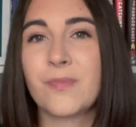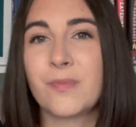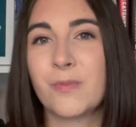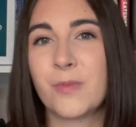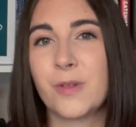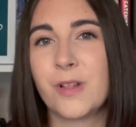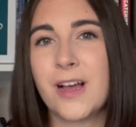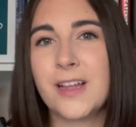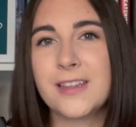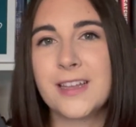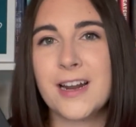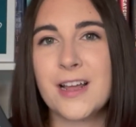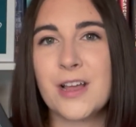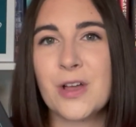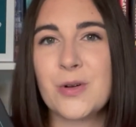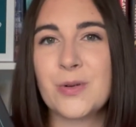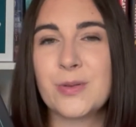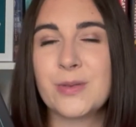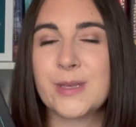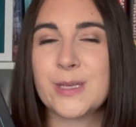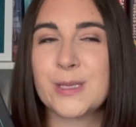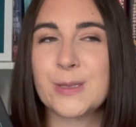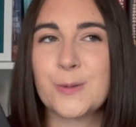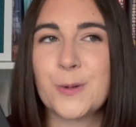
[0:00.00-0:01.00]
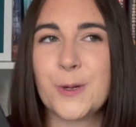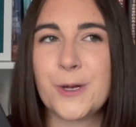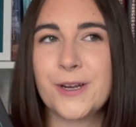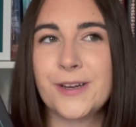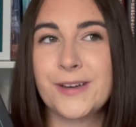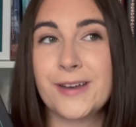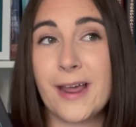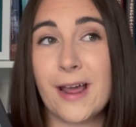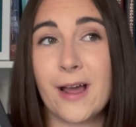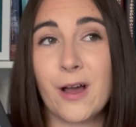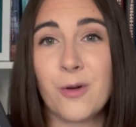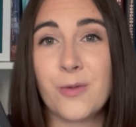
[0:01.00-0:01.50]
I'm glad that I own this one,
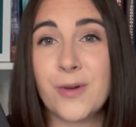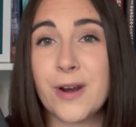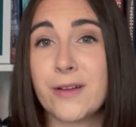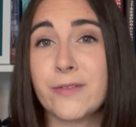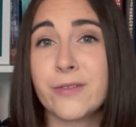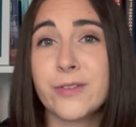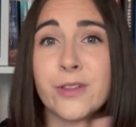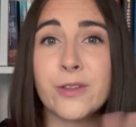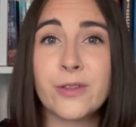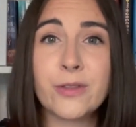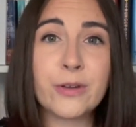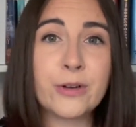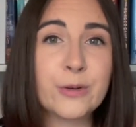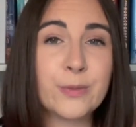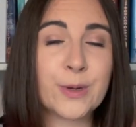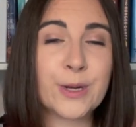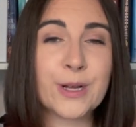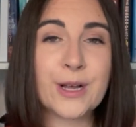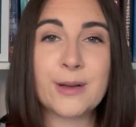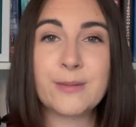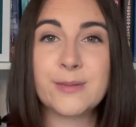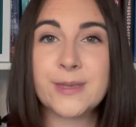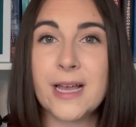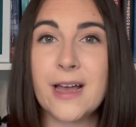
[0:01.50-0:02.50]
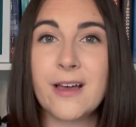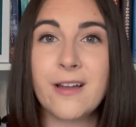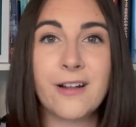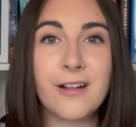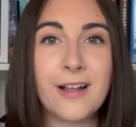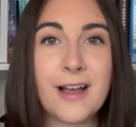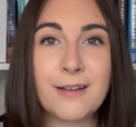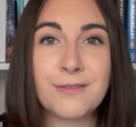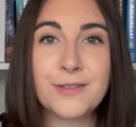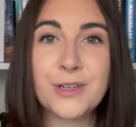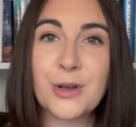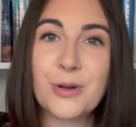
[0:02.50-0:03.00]
and now whenever the third one comes out, I'll
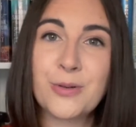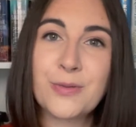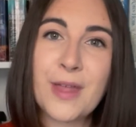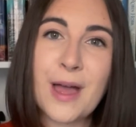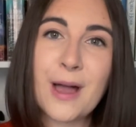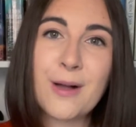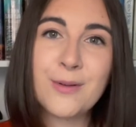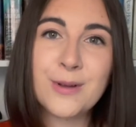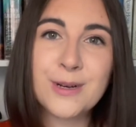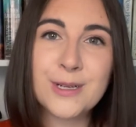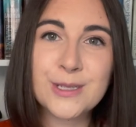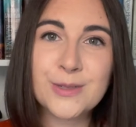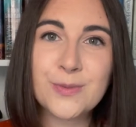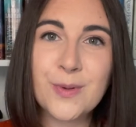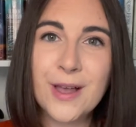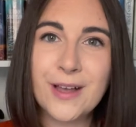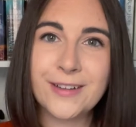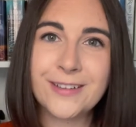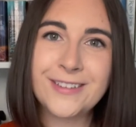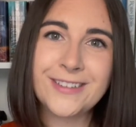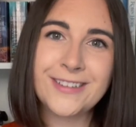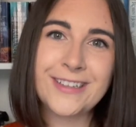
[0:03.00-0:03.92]
have to own that one as well.